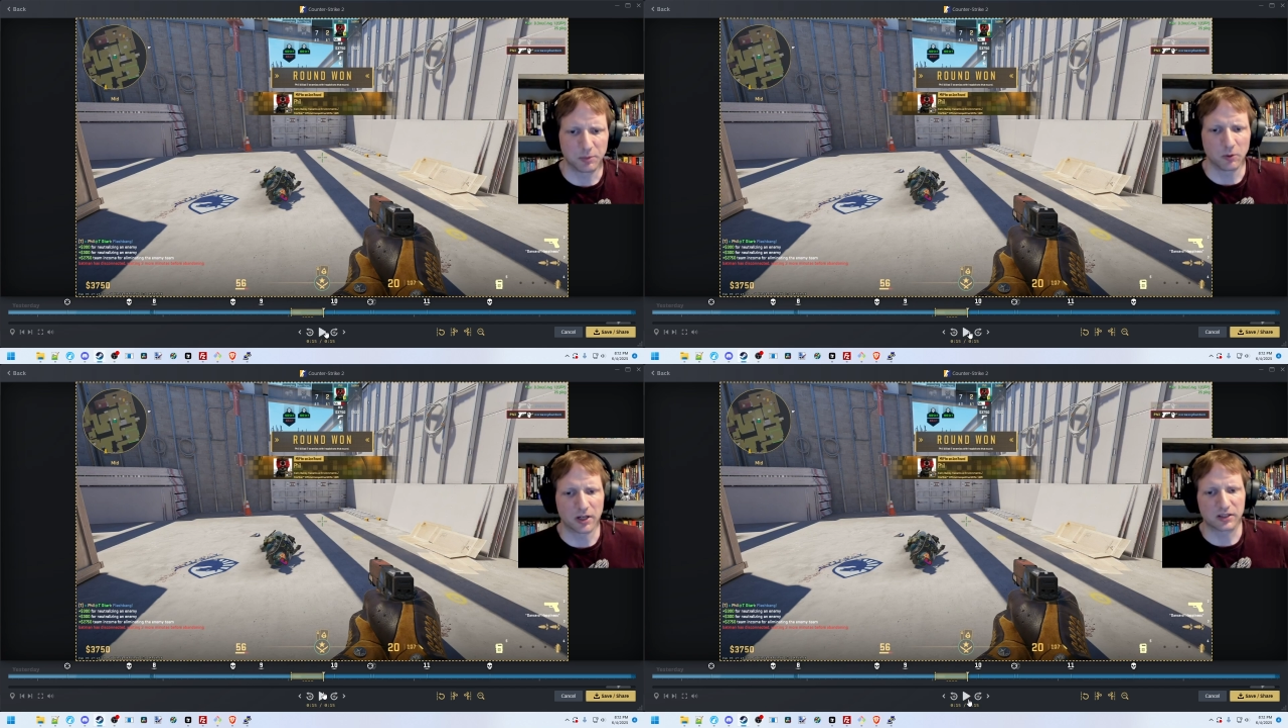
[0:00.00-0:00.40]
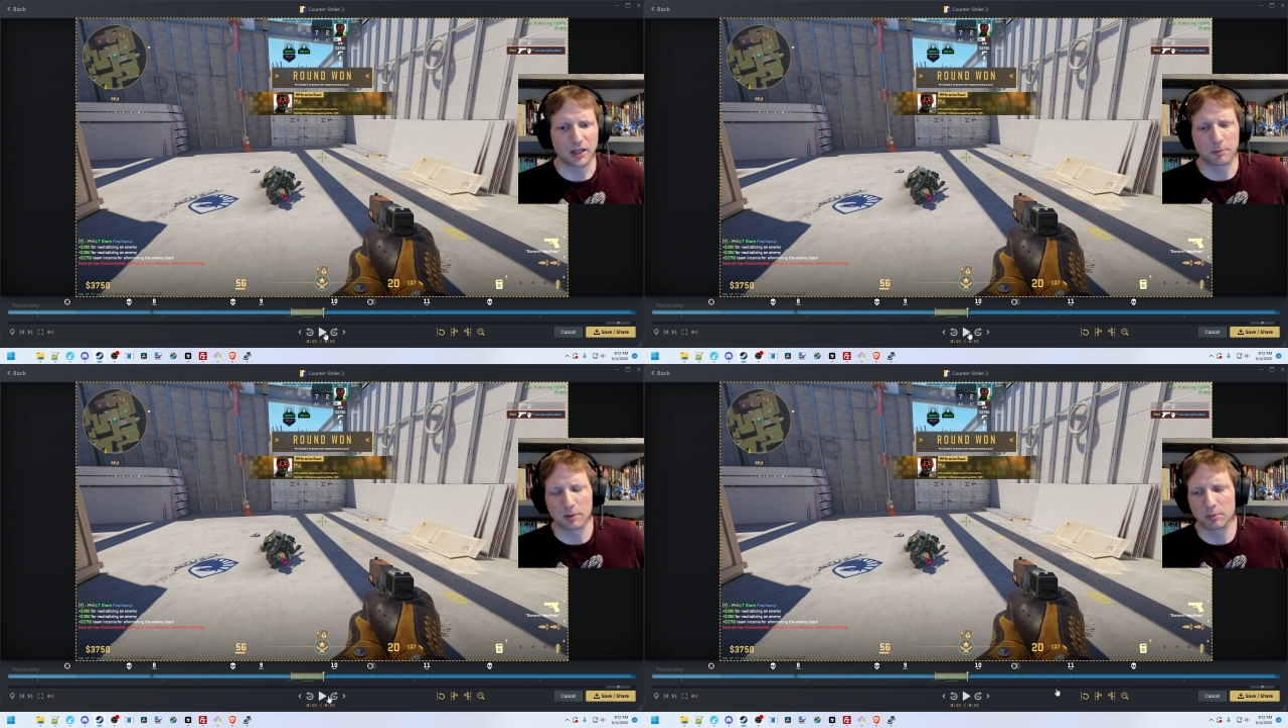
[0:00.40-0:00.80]
you want to
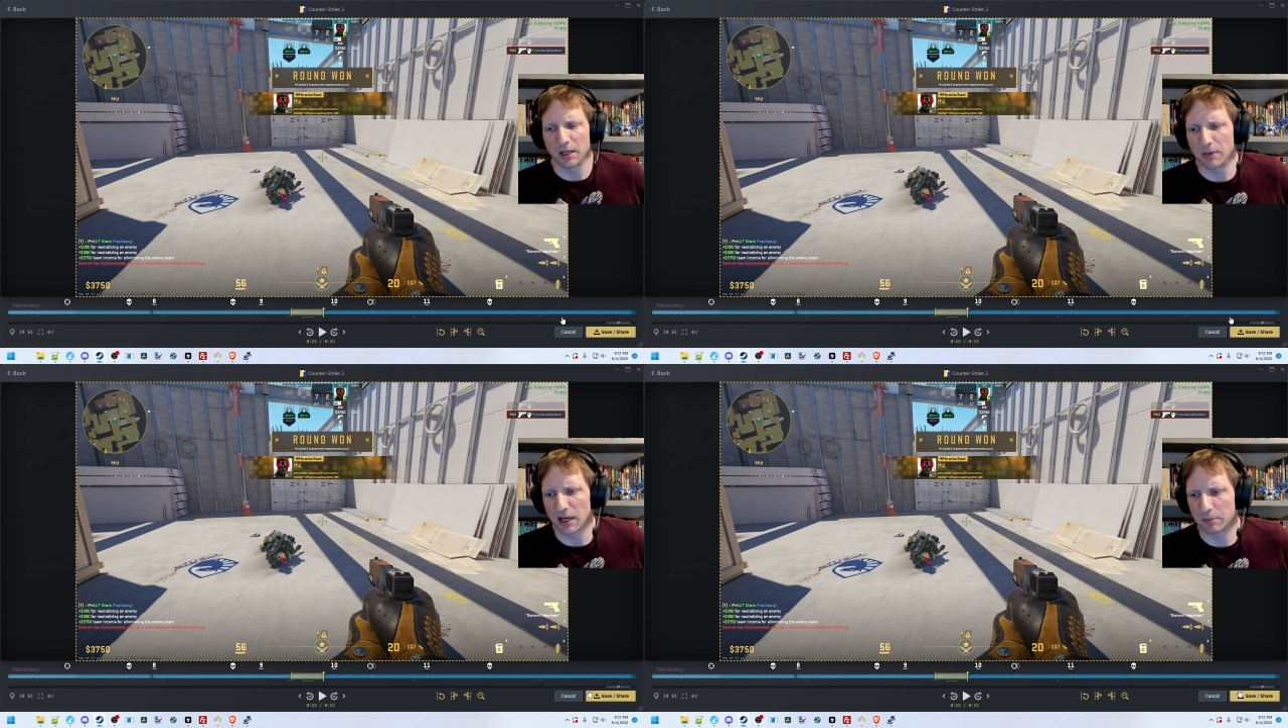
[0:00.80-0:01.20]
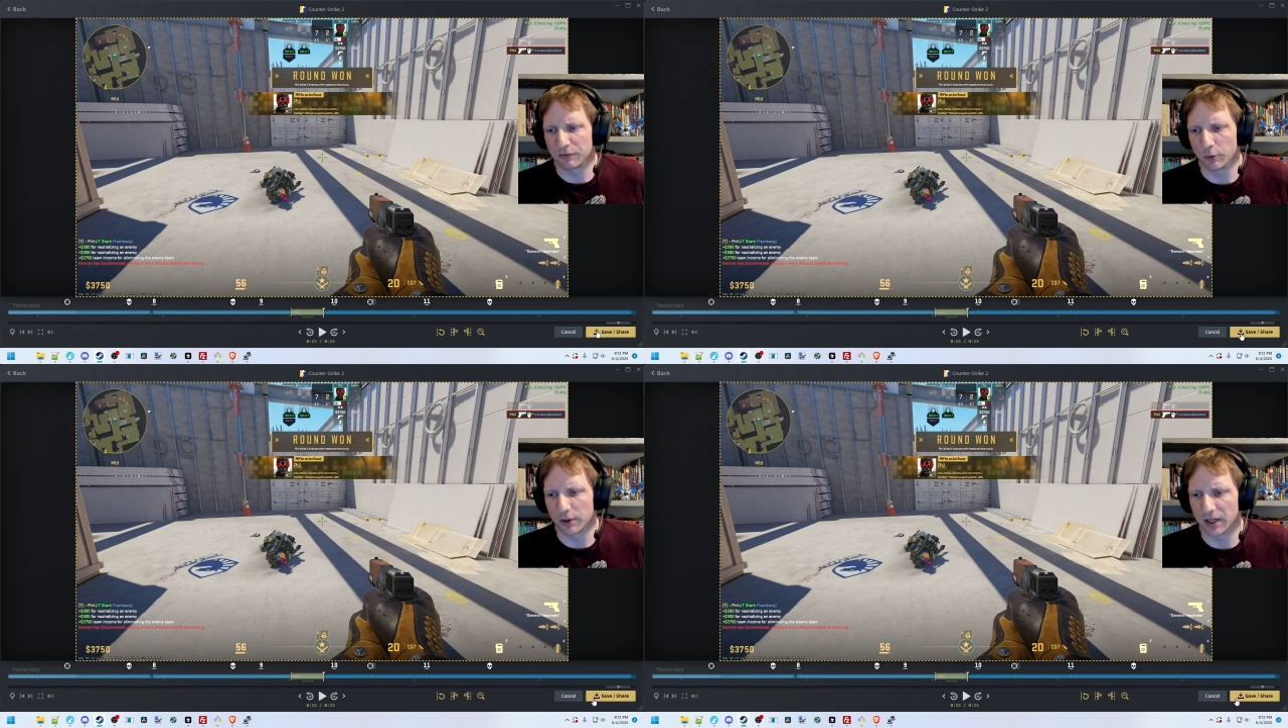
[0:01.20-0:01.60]
stop your playback
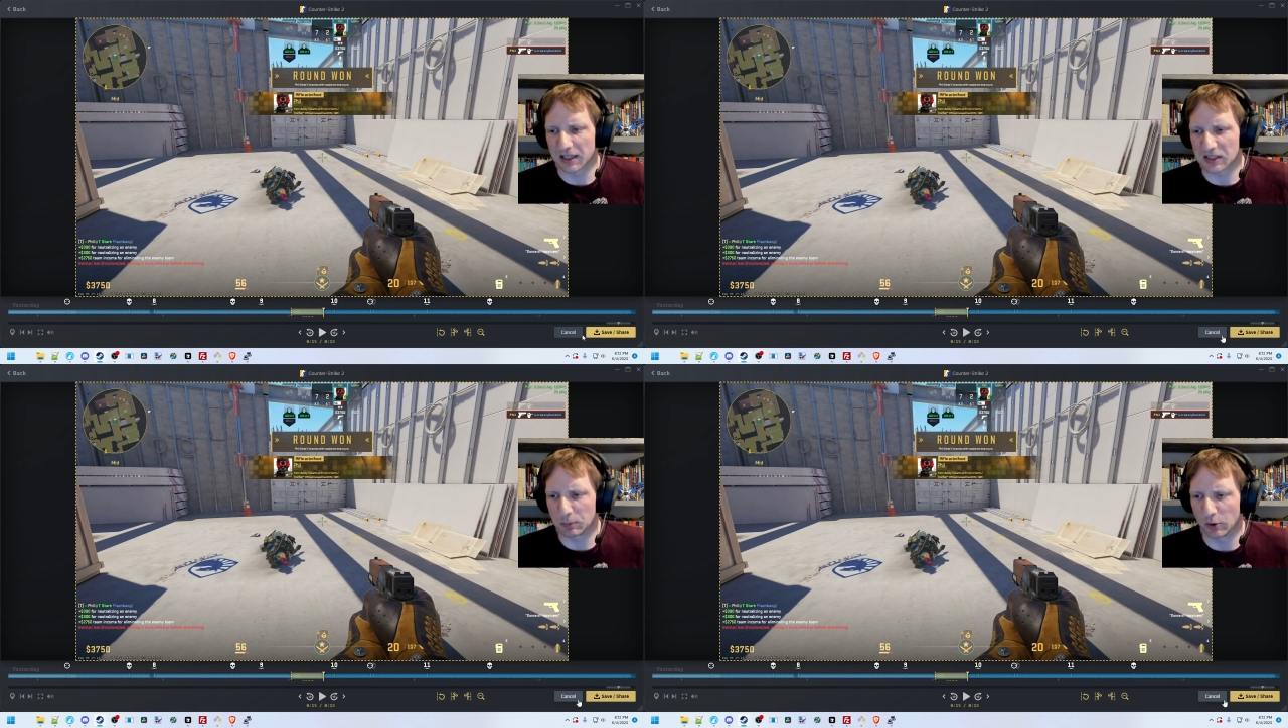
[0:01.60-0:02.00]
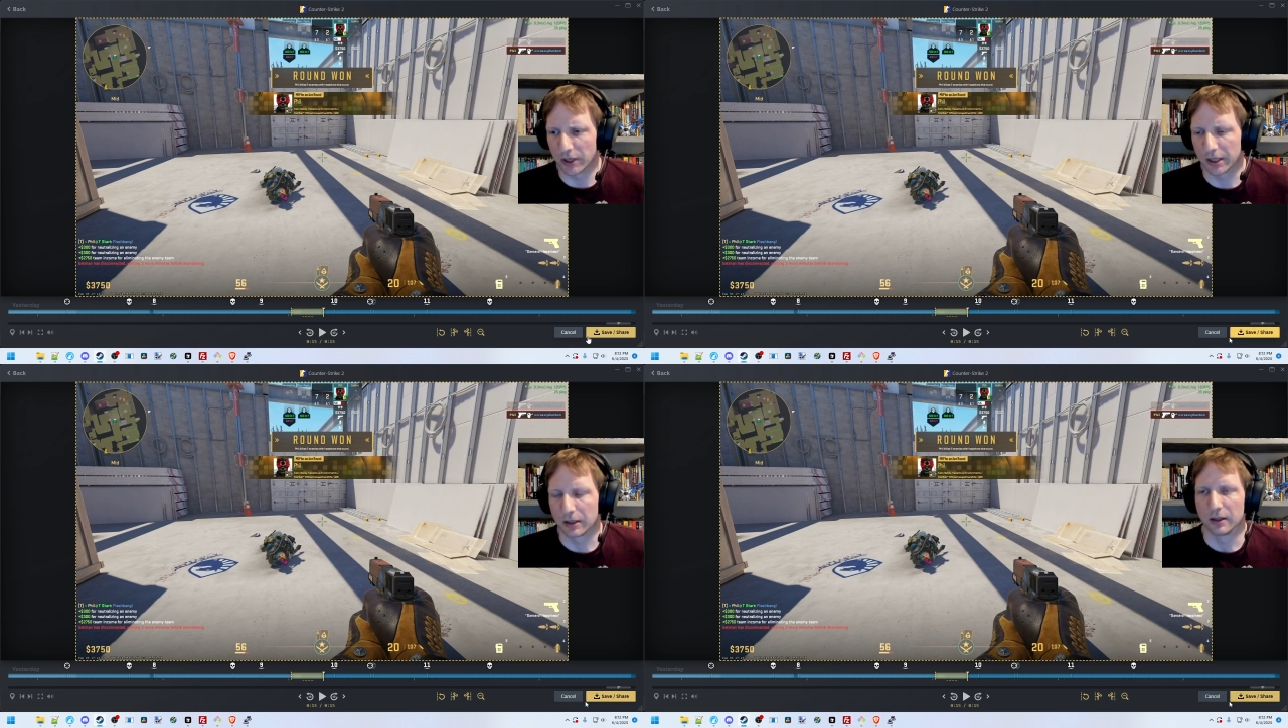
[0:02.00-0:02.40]
before you export.